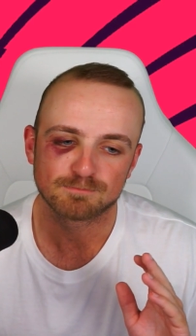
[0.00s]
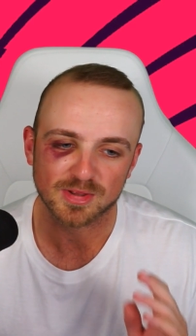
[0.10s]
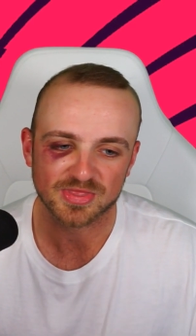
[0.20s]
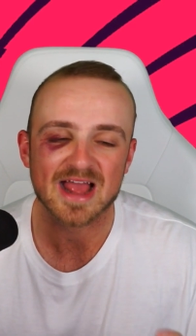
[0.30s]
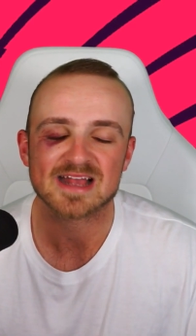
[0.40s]

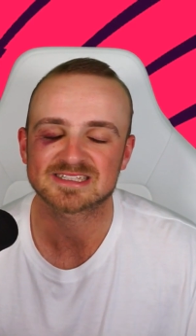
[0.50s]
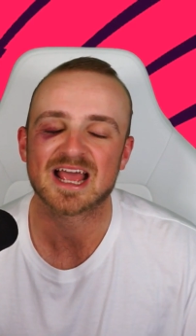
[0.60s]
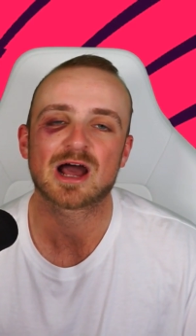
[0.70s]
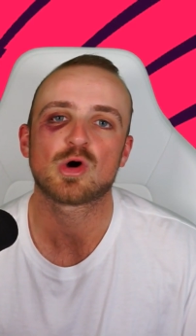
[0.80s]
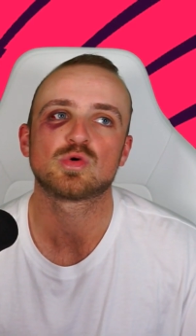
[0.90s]
But that is
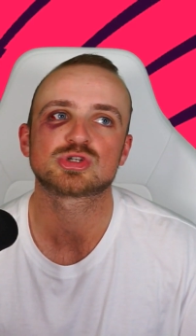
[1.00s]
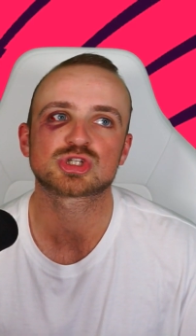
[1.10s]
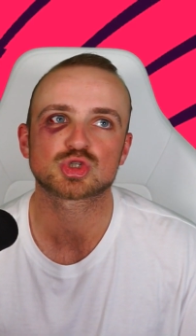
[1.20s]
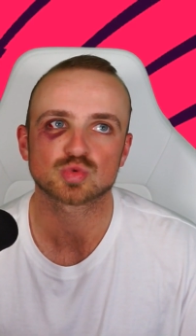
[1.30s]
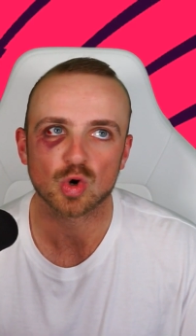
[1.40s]
how
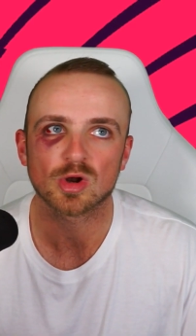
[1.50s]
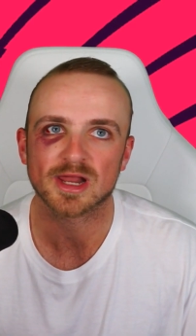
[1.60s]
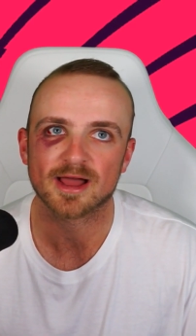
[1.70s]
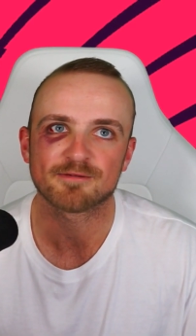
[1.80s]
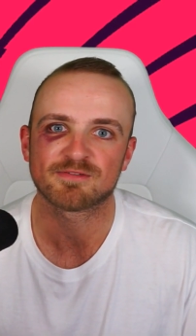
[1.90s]

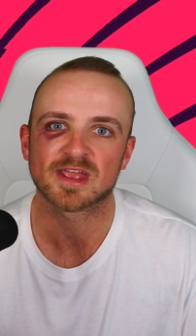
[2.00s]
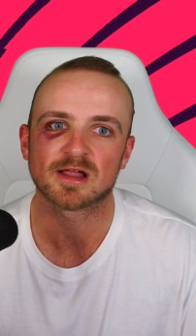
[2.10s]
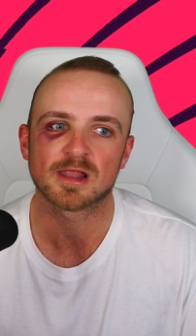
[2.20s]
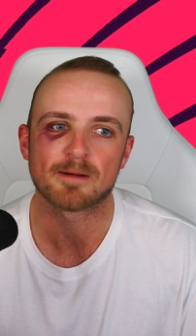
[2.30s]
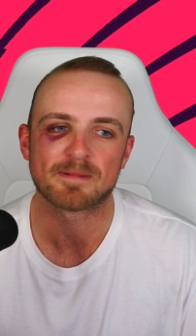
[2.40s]
strongly I
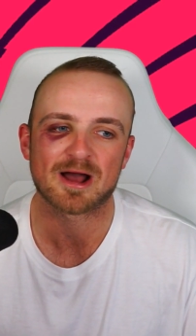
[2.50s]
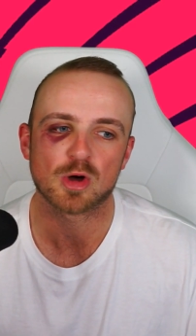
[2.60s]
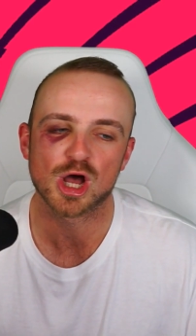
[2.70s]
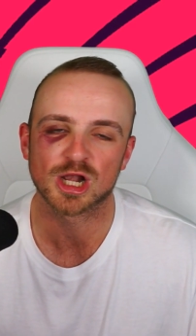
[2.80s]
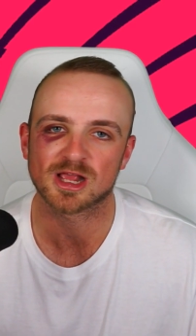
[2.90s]
feel
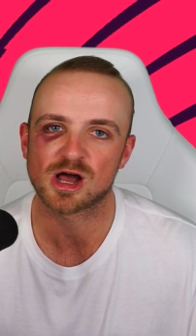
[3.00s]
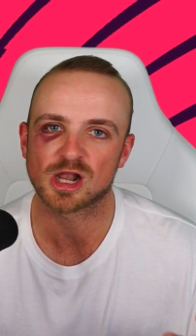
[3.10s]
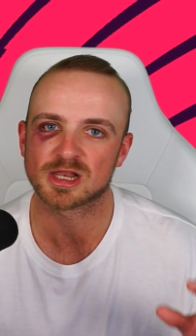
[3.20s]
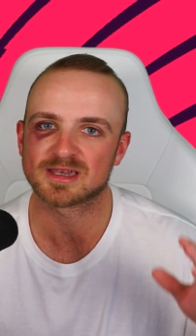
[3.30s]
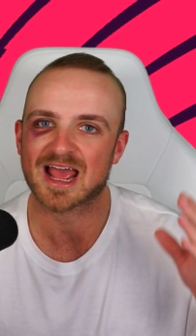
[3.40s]
about Erling
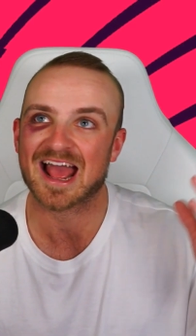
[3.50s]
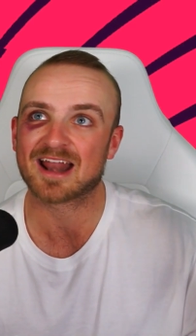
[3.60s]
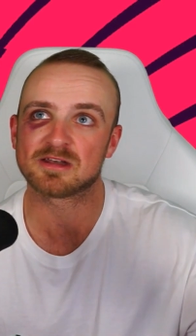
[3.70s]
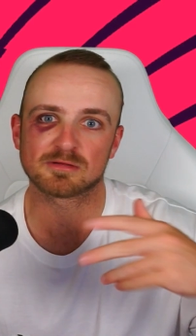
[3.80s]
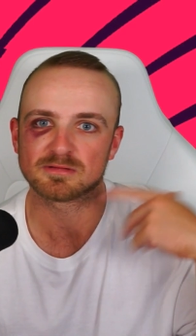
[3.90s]
Haaland
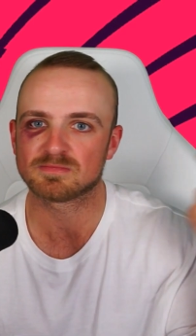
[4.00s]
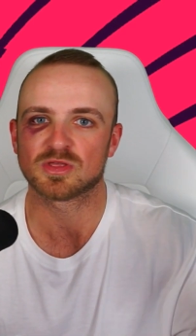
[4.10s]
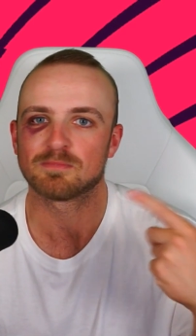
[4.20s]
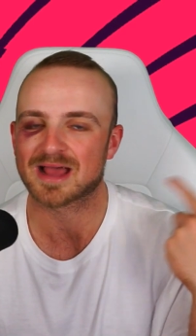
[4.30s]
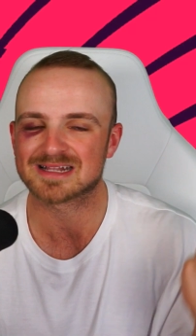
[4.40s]
and
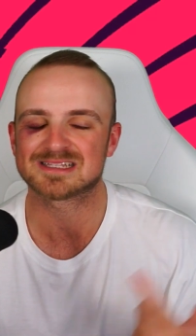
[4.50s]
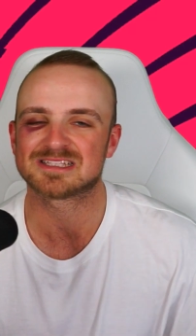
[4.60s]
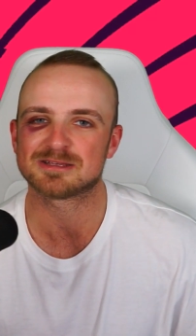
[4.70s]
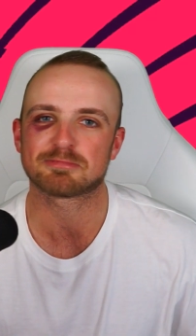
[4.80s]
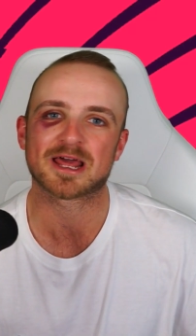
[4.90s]
the Man
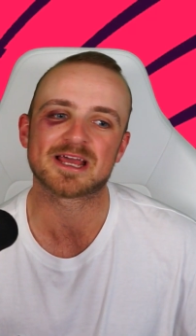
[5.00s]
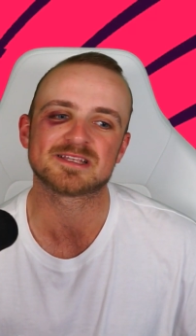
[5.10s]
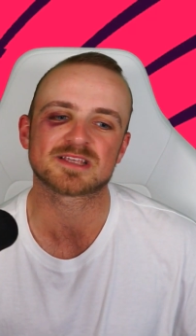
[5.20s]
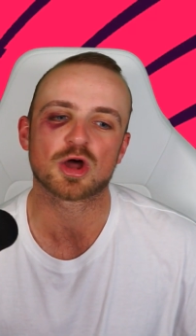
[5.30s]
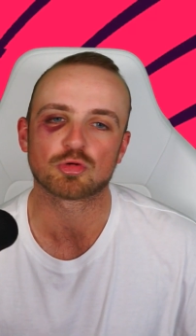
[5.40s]
City
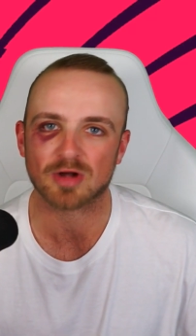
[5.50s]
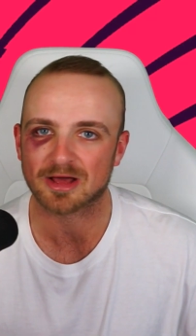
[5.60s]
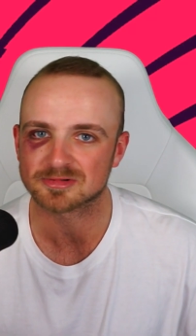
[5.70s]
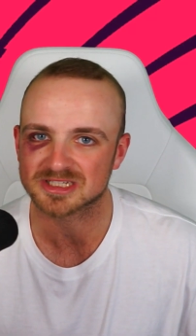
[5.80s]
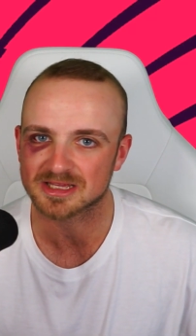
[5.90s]
players
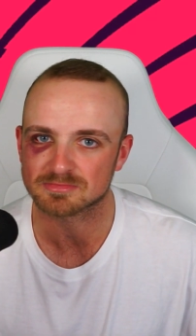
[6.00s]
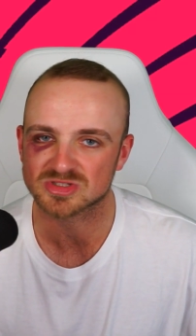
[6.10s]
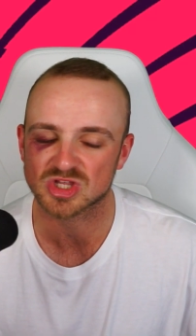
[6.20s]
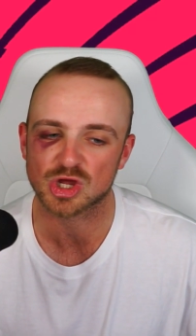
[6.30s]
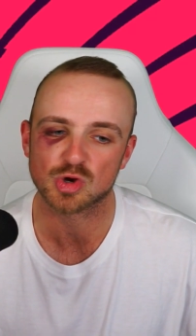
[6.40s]
around him.
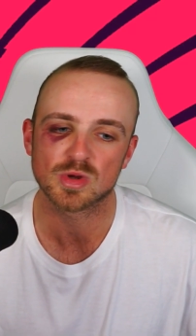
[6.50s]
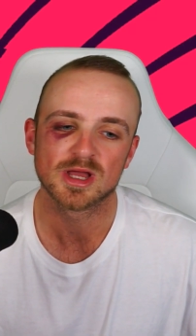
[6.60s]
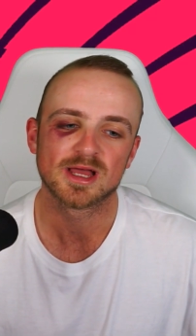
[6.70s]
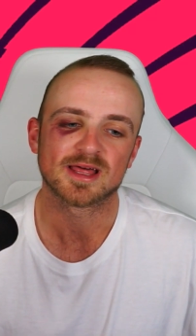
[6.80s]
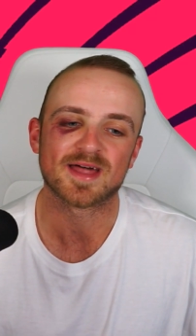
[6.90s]
So
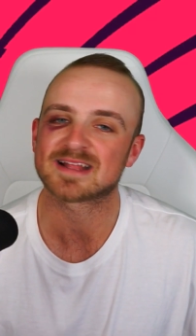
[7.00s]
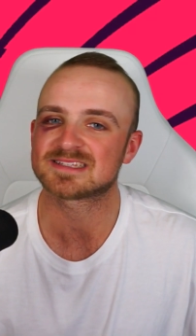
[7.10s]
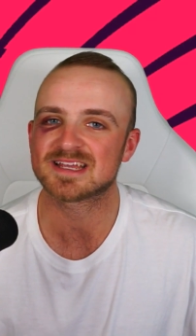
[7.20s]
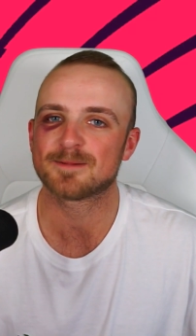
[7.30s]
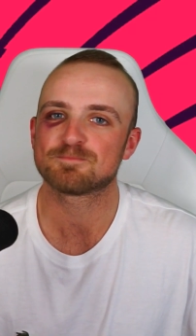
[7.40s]

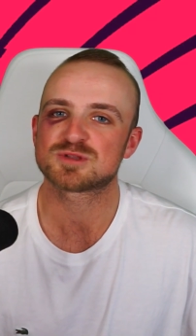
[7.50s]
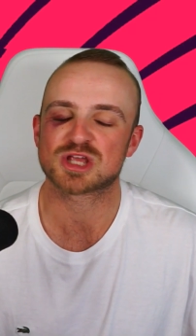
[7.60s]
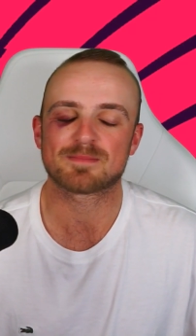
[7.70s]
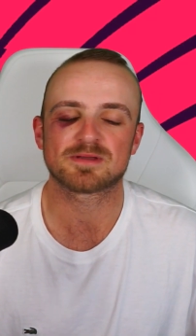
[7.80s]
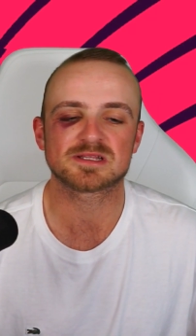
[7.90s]
that's it.
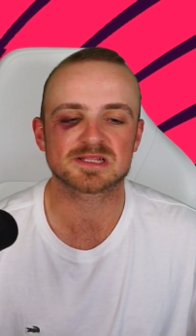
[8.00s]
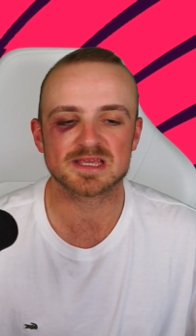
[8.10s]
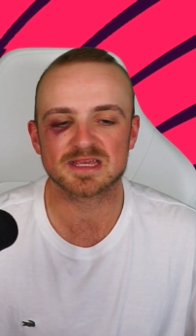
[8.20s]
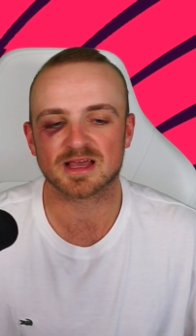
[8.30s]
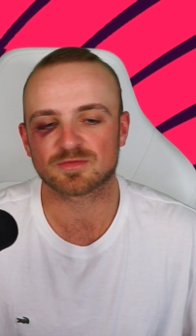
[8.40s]
Champions League.